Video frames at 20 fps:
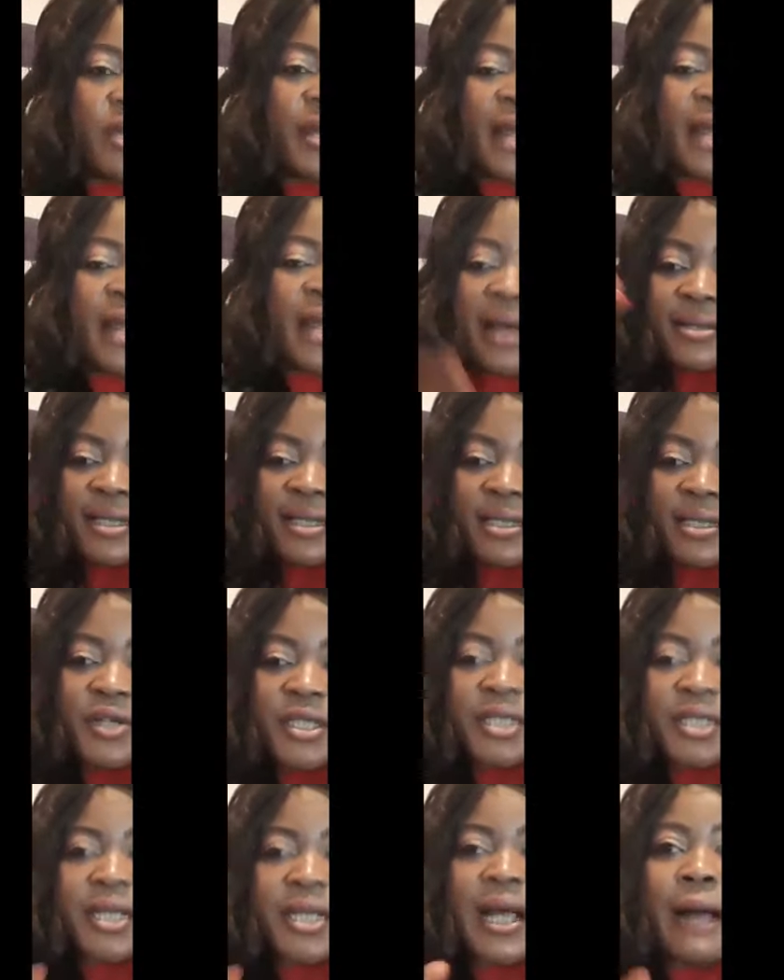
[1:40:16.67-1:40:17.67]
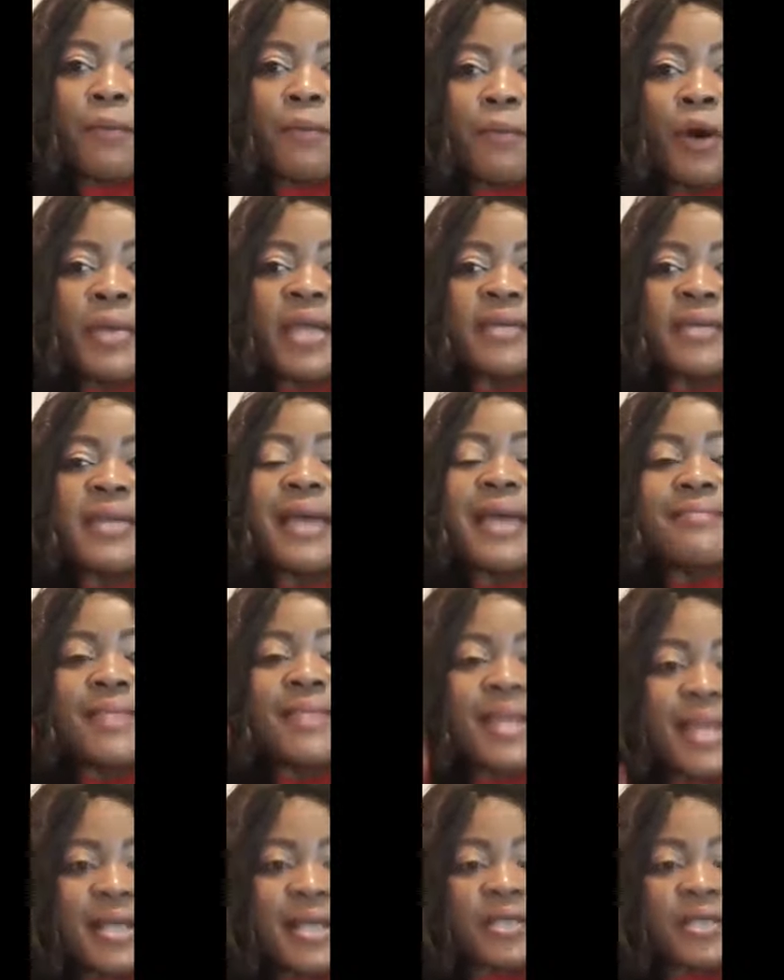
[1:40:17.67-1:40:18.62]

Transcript: at this critical moment, they need